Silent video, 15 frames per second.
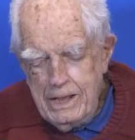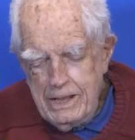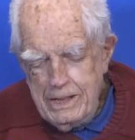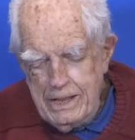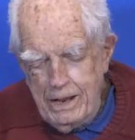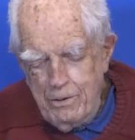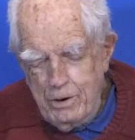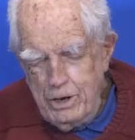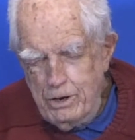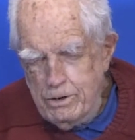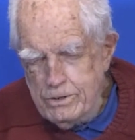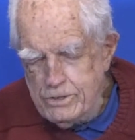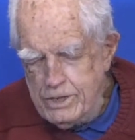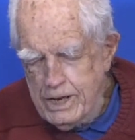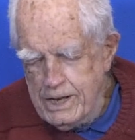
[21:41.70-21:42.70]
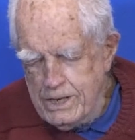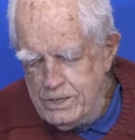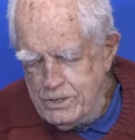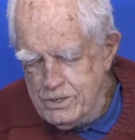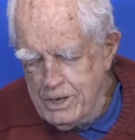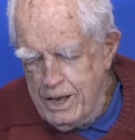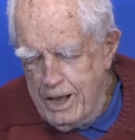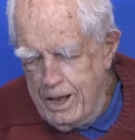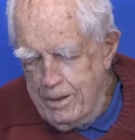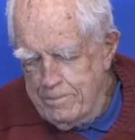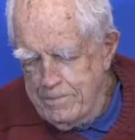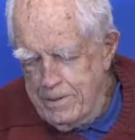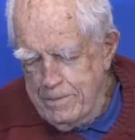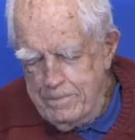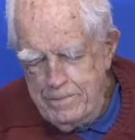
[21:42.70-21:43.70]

They were used as um,